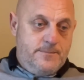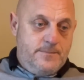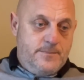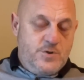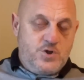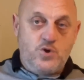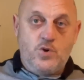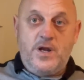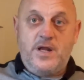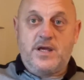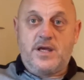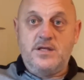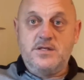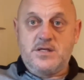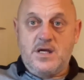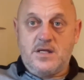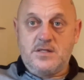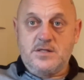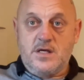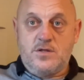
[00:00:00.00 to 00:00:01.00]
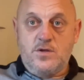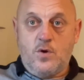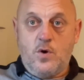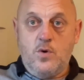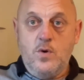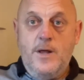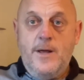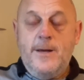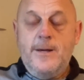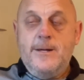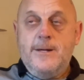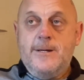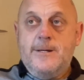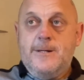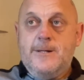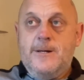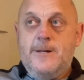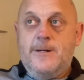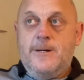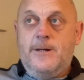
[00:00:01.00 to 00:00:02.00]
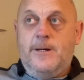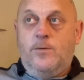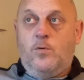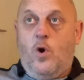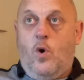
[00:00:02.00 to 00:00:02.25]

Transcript: show any concerns at all. We